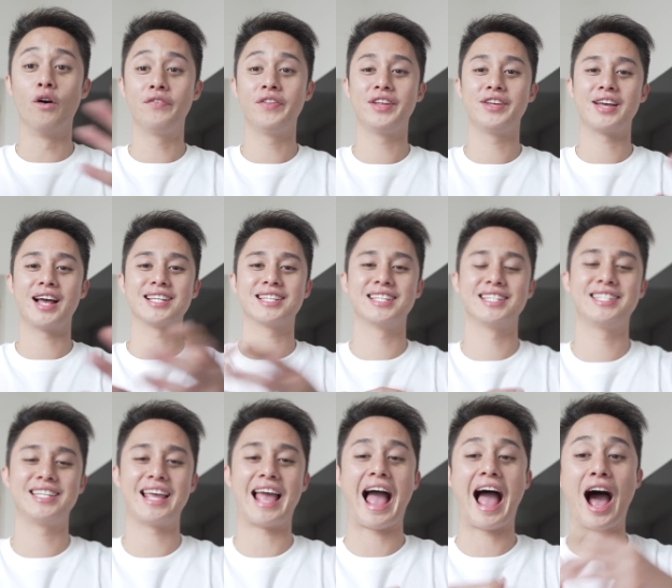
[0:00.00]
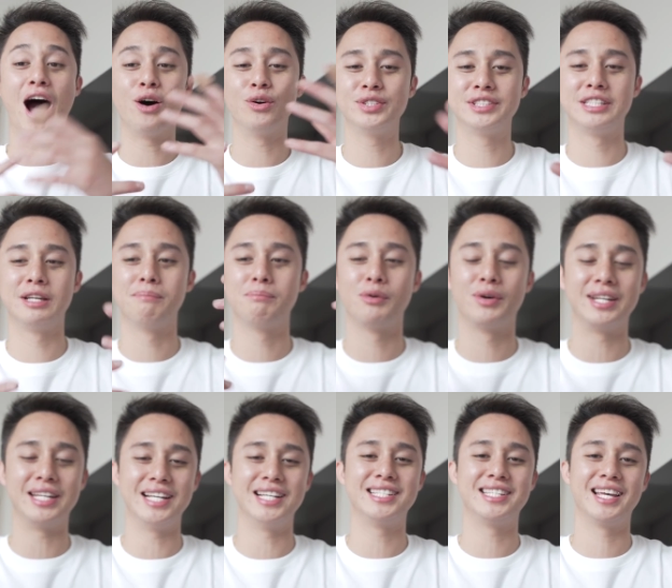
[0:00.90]
Hopefully you guys can see how simple
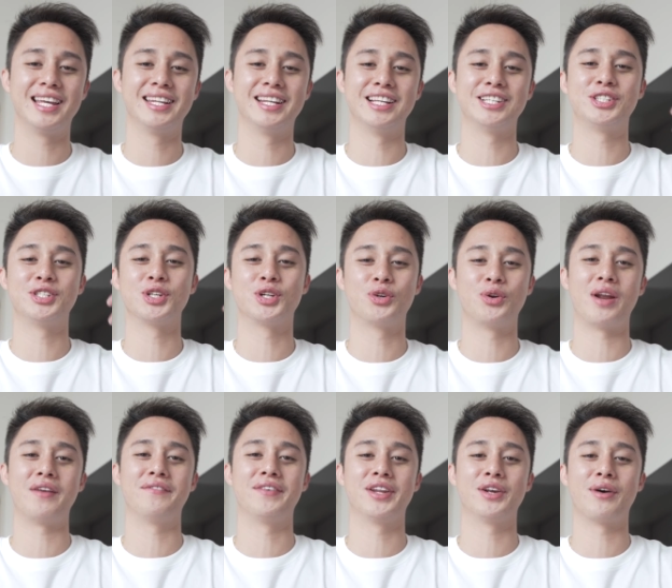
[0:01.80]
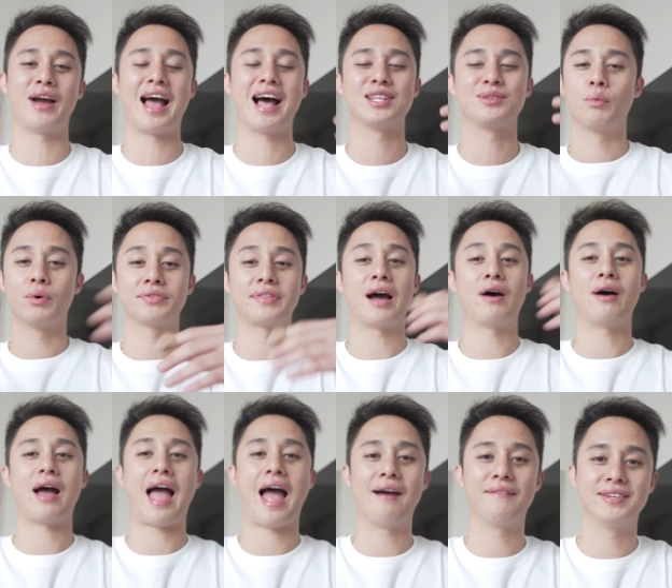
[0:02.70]
and easy it is to create video ads
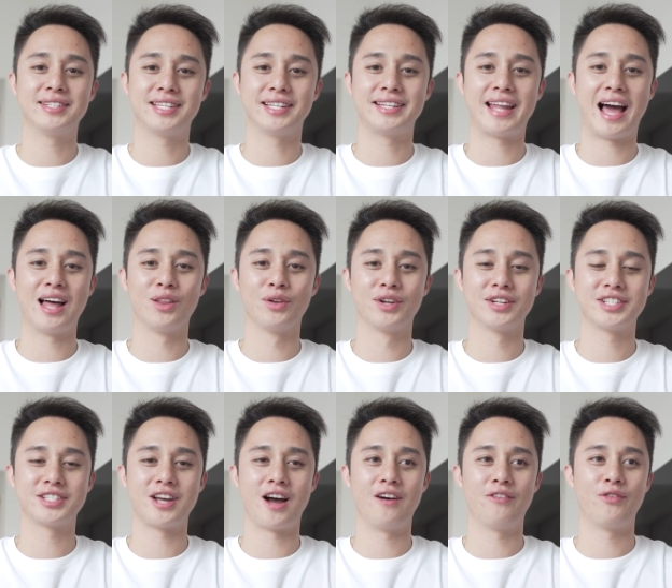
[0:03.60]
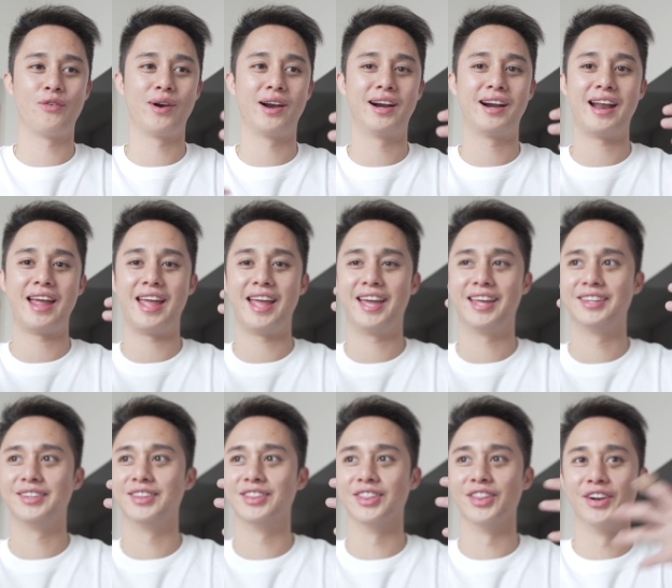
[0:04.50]
without having to download a software
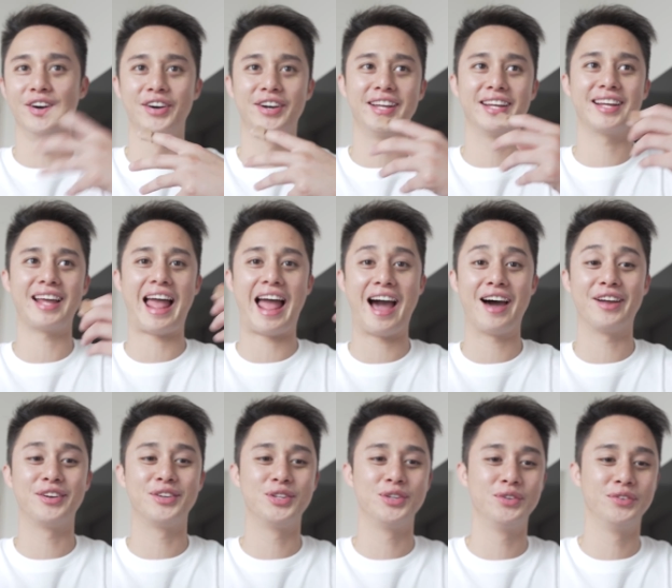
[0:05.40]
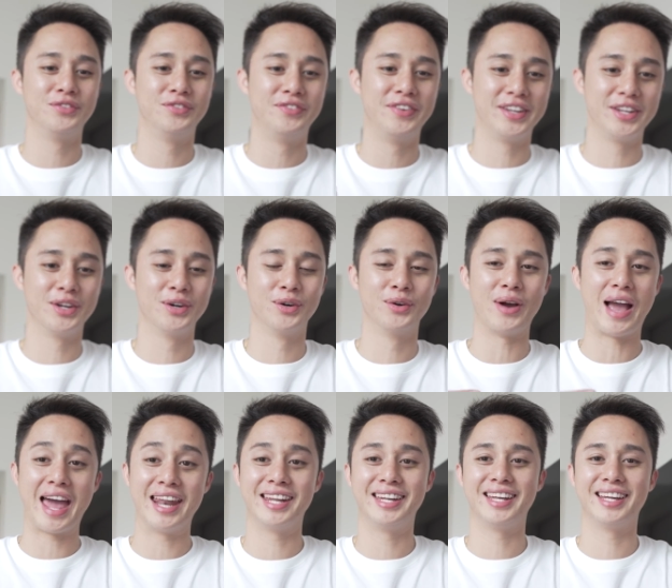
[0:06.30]
and learning how to do video
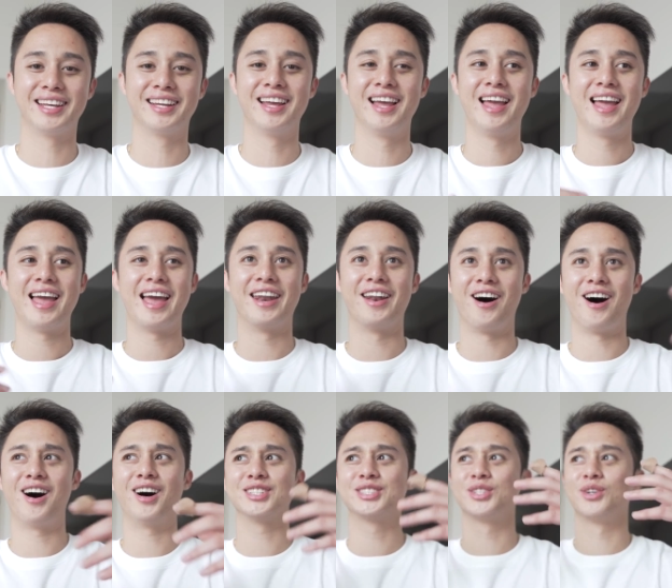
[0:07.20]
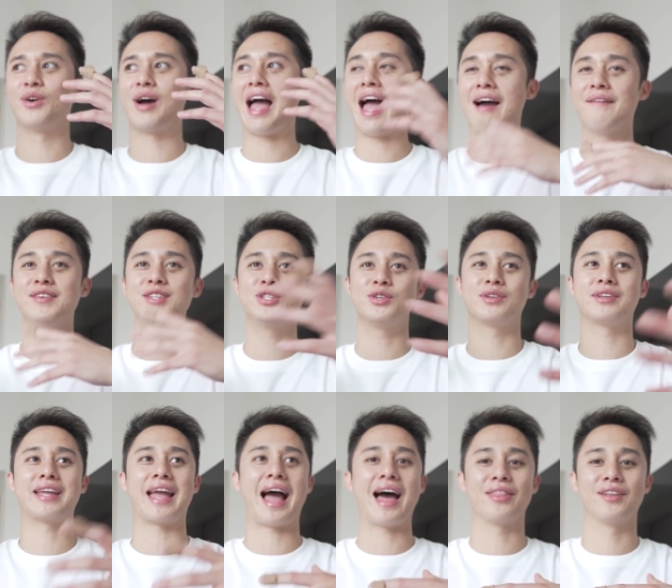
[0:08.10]
editing and also having to
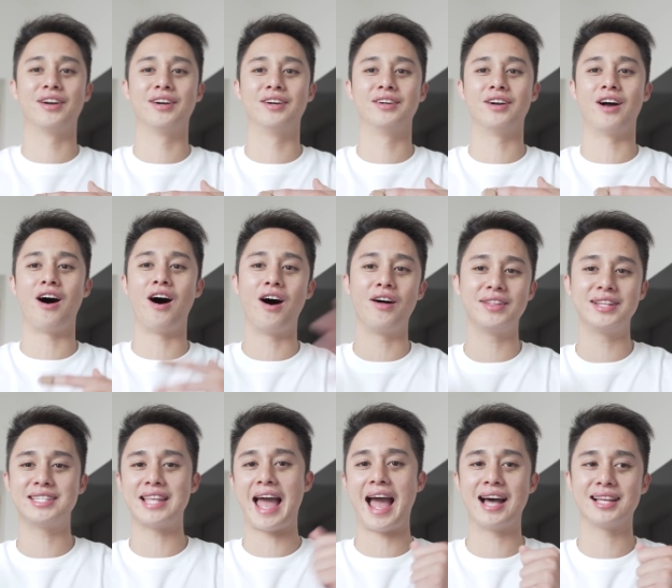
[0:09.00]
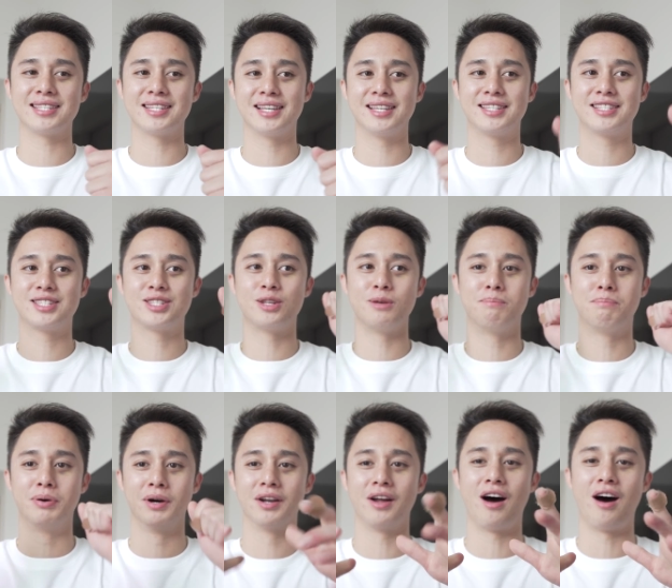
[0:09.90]
gather all these assets to
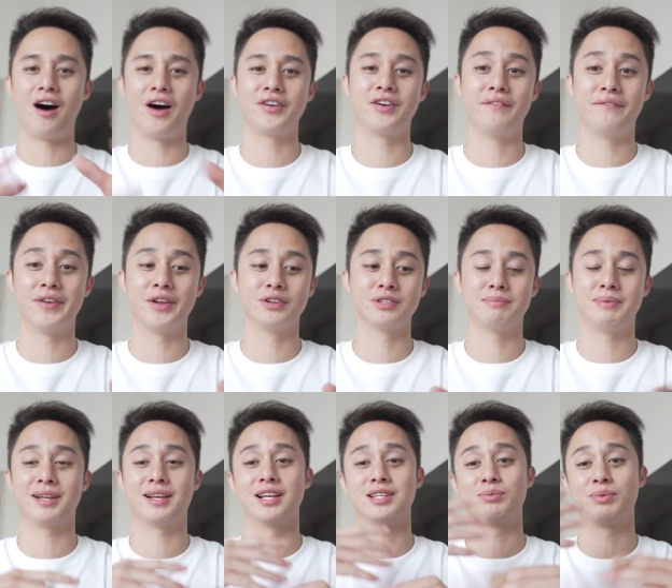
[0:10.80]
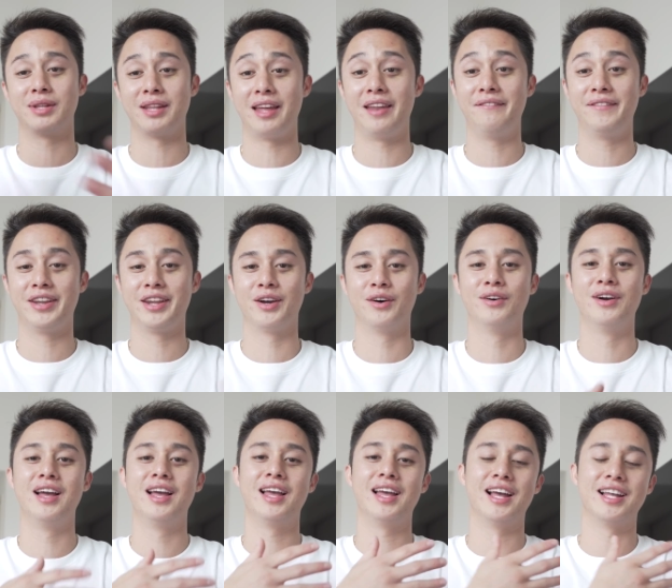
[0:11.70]
put on your videos because with InVideo,
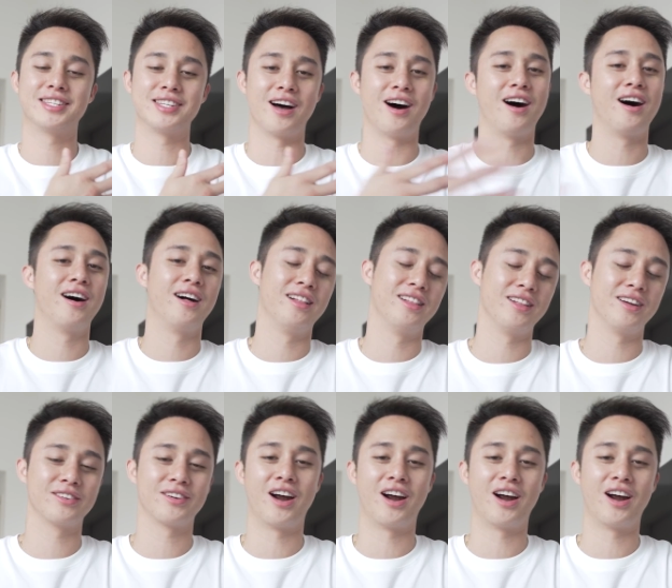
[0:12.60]
it's all